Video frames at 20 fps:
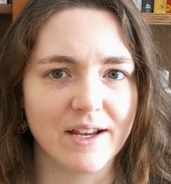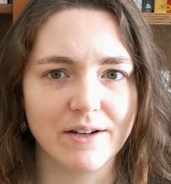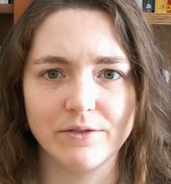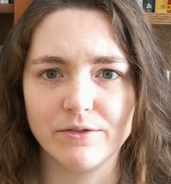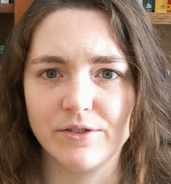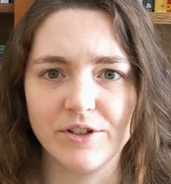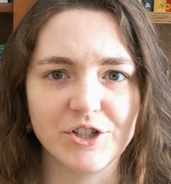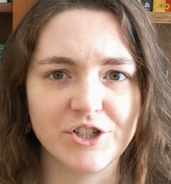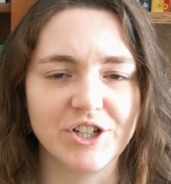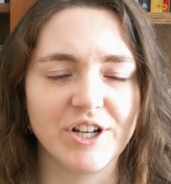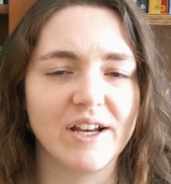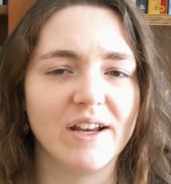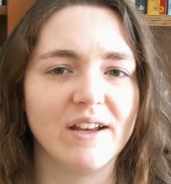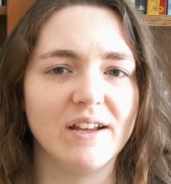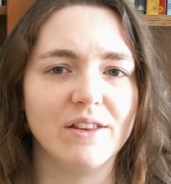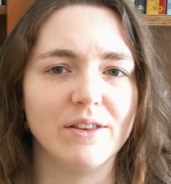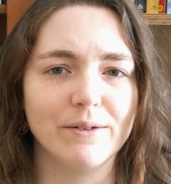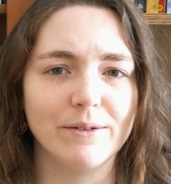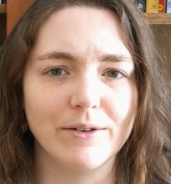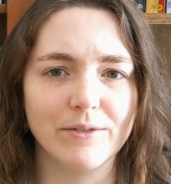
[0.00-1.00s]
and fishing
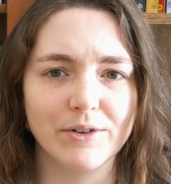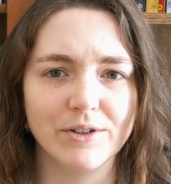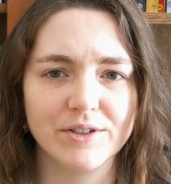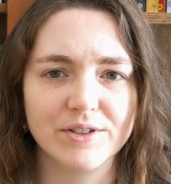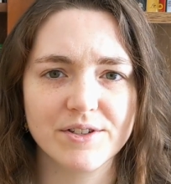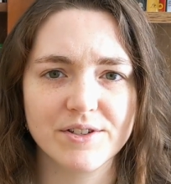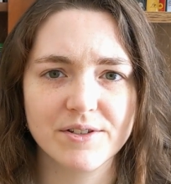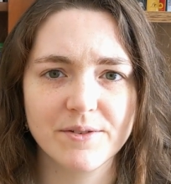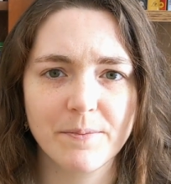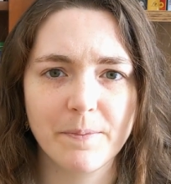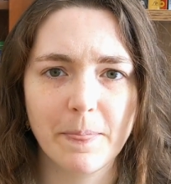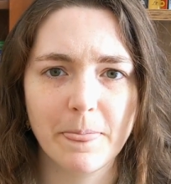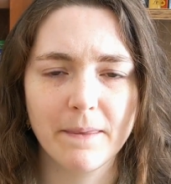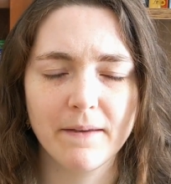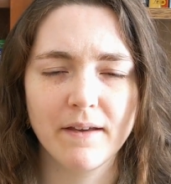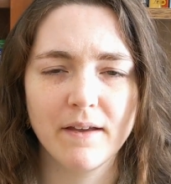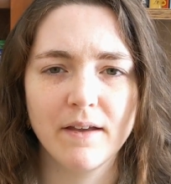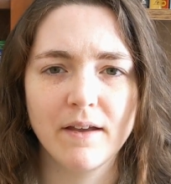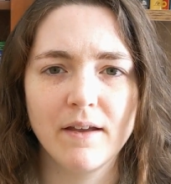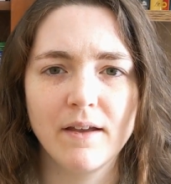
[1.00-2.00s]
in the rivers.
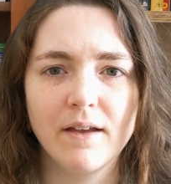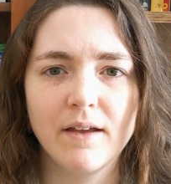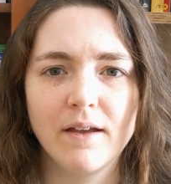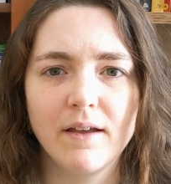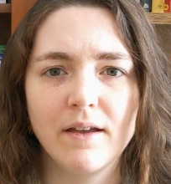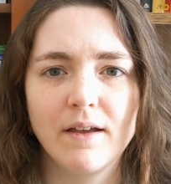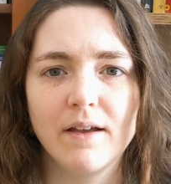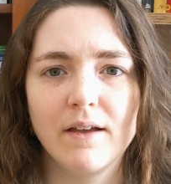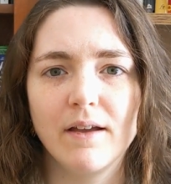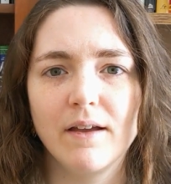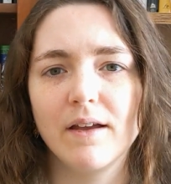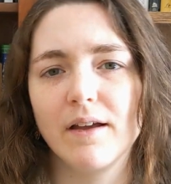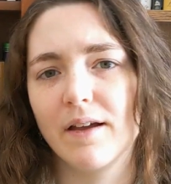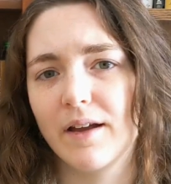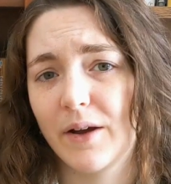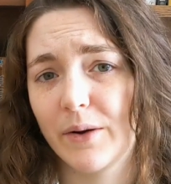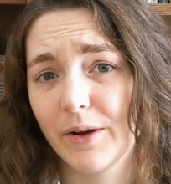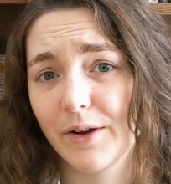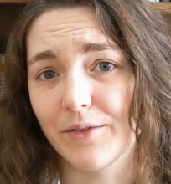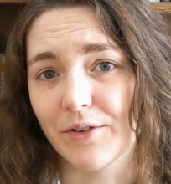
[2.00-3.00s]

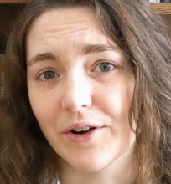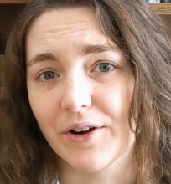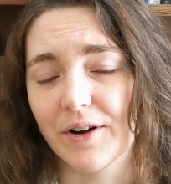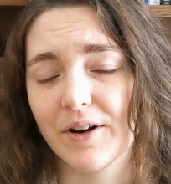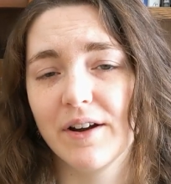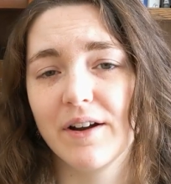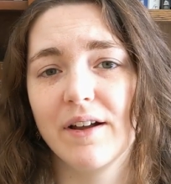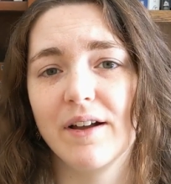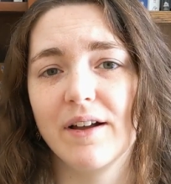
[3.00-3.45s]
However,